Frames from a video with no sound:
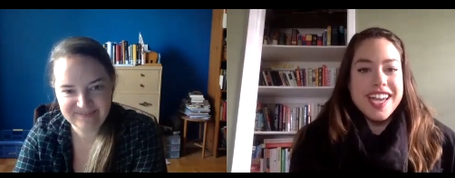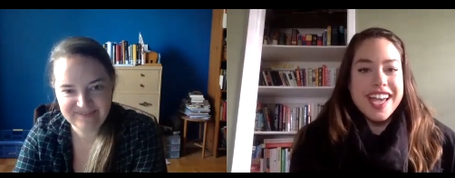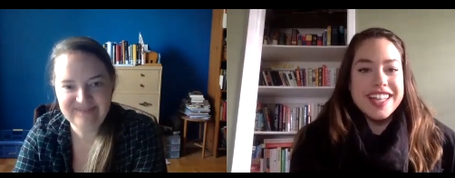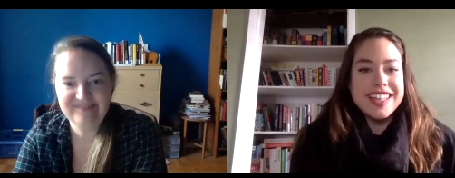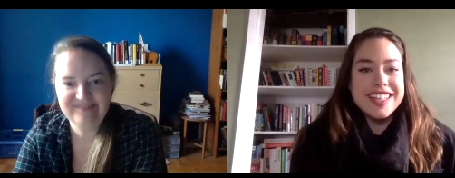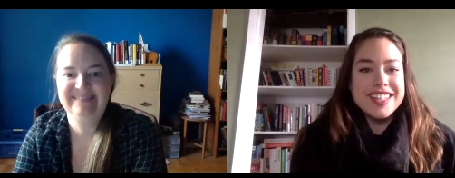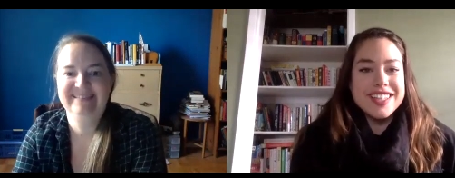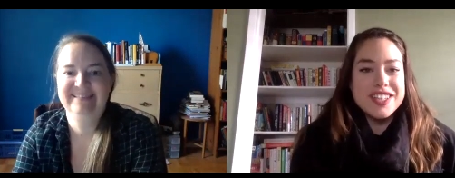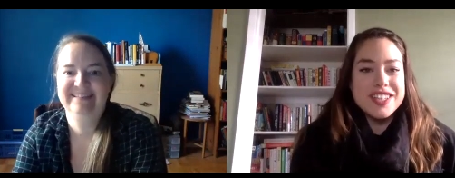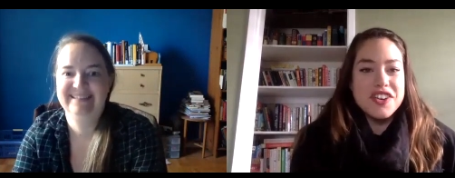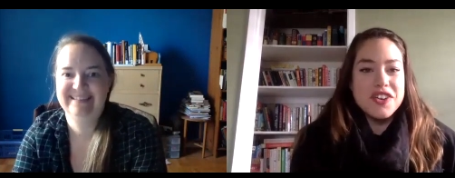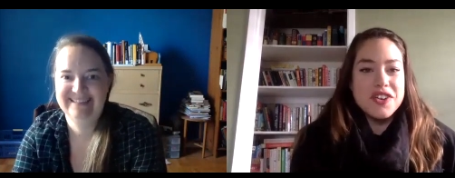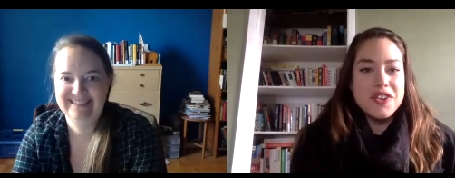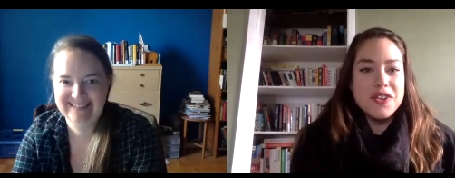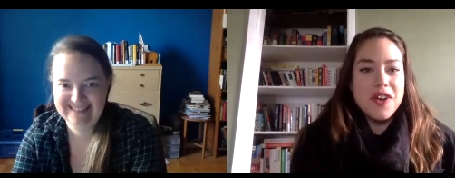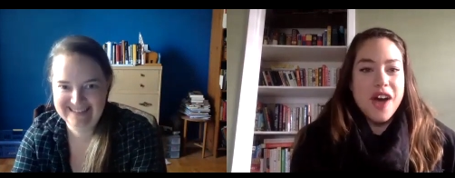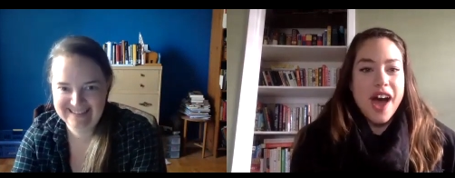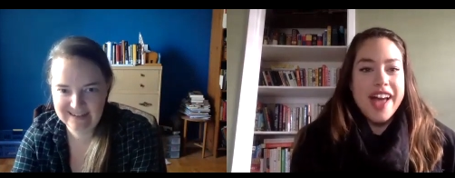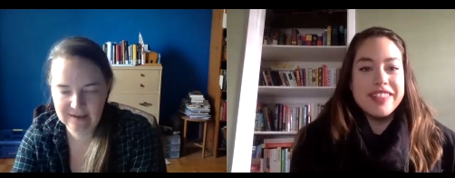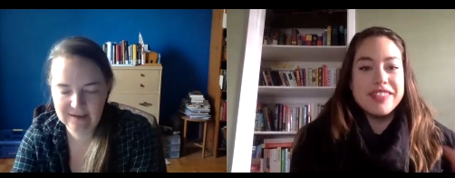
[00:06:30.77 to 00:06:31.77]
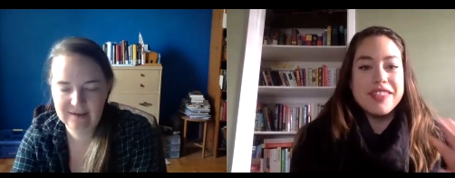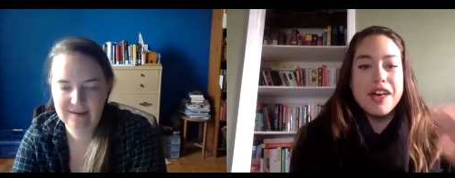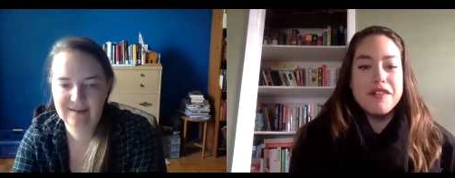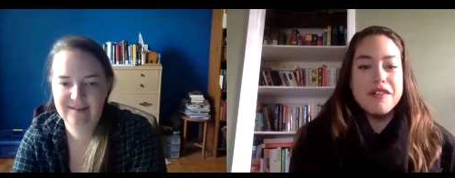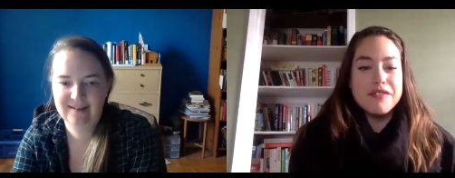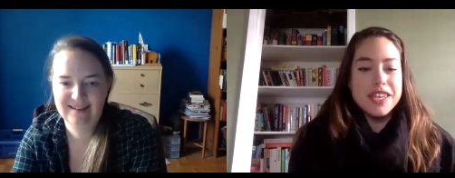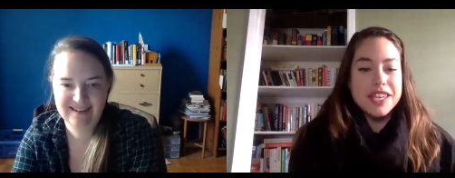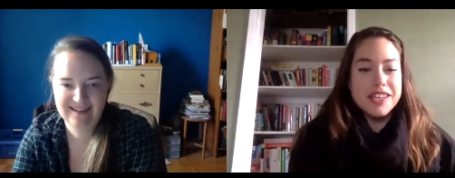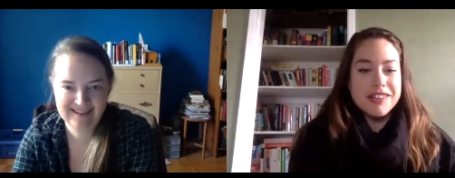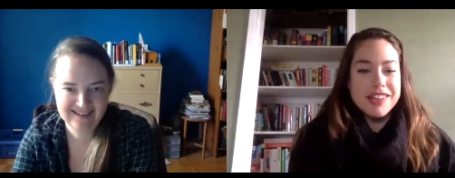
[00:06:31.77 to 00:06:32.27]
Speaker 1: and so I
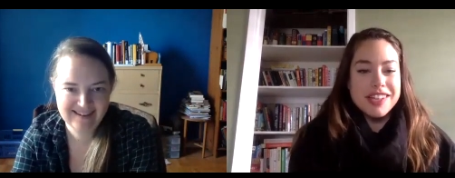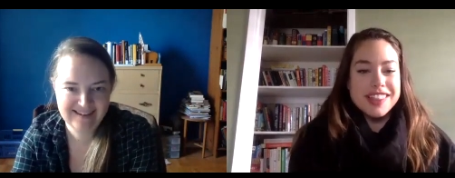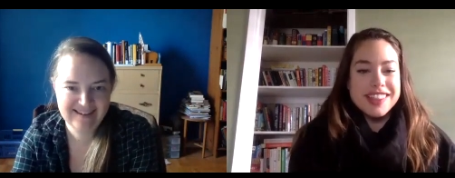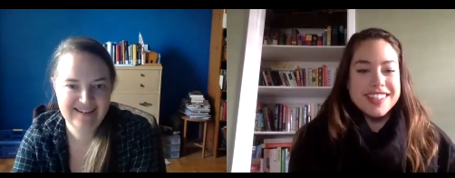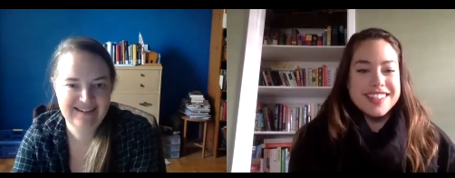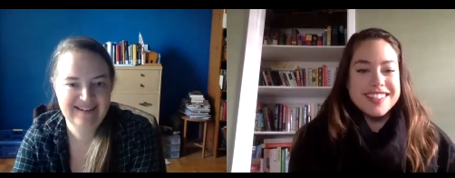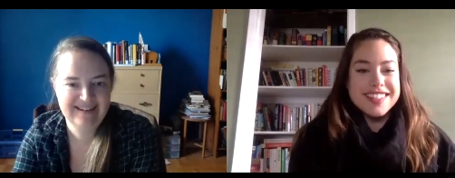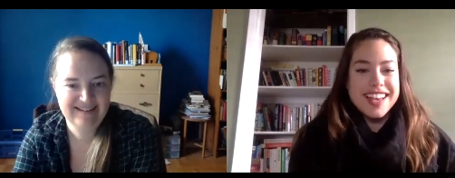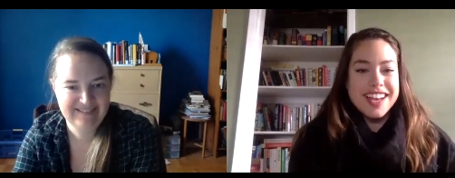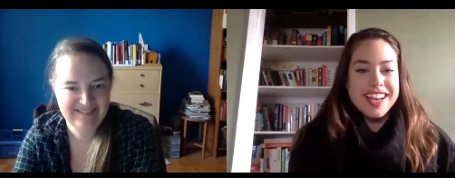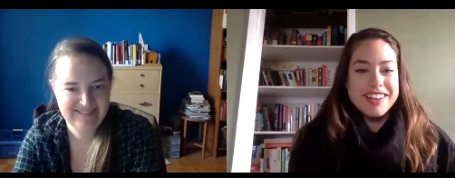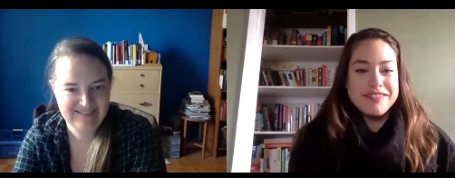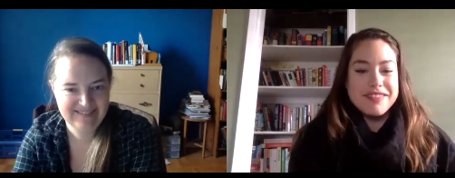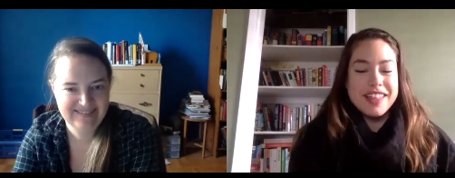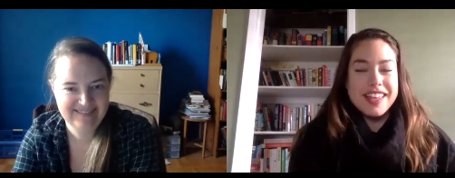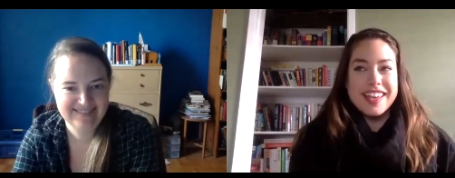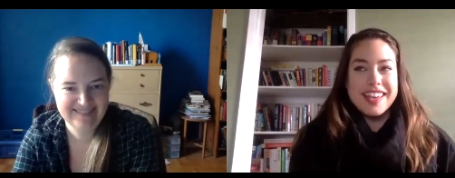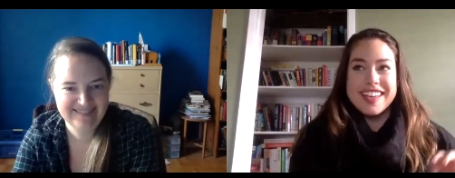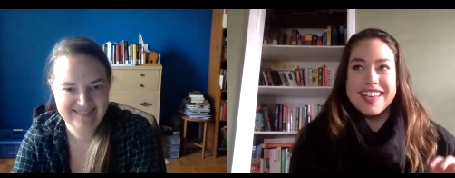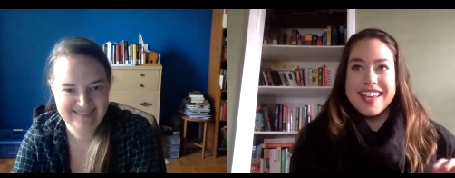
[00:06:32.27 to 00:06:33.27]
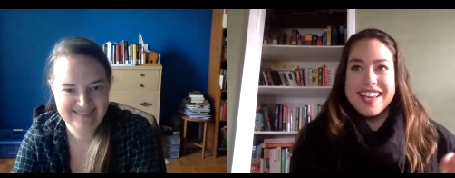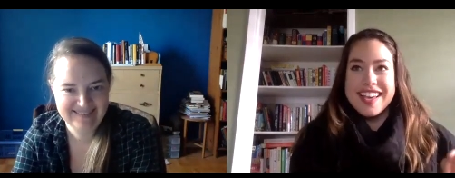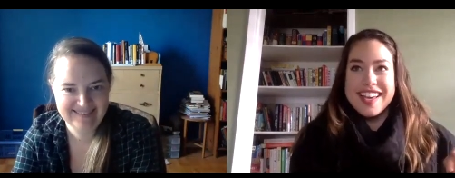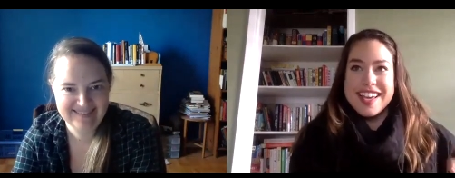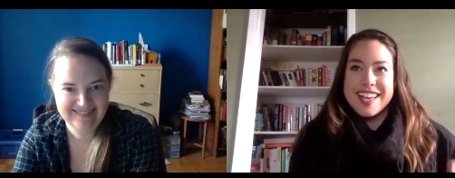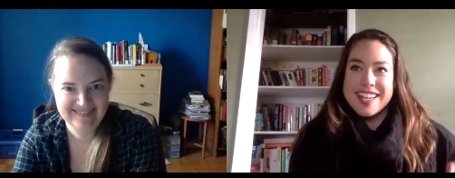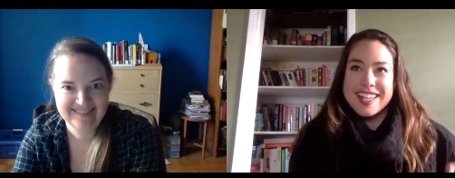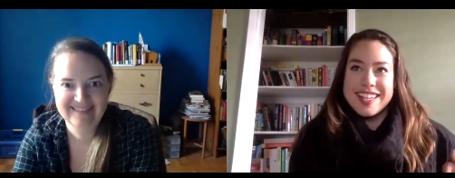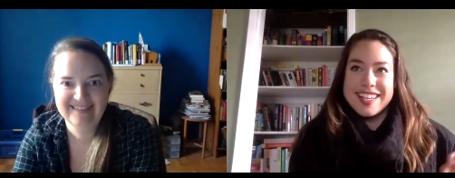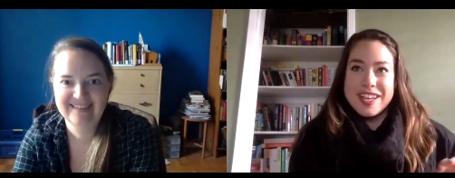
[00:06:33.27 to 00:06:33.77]
love hearing these kind of like,
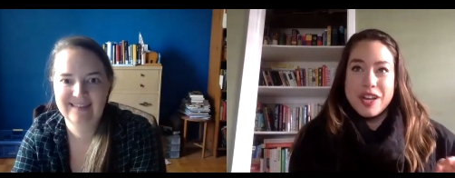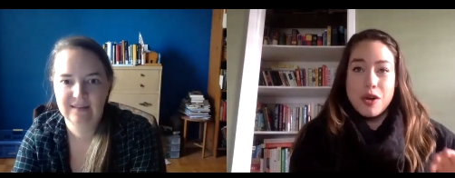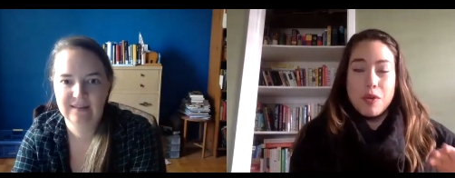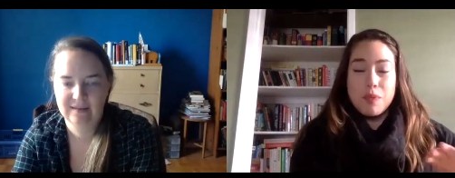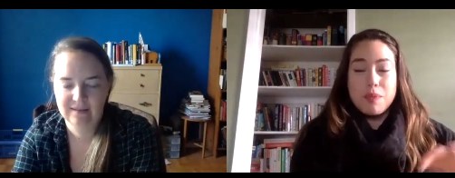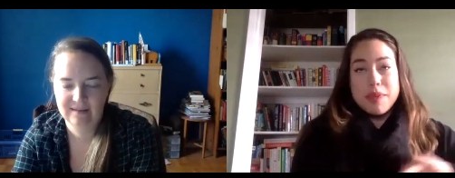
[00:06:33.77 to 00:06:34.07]
you know,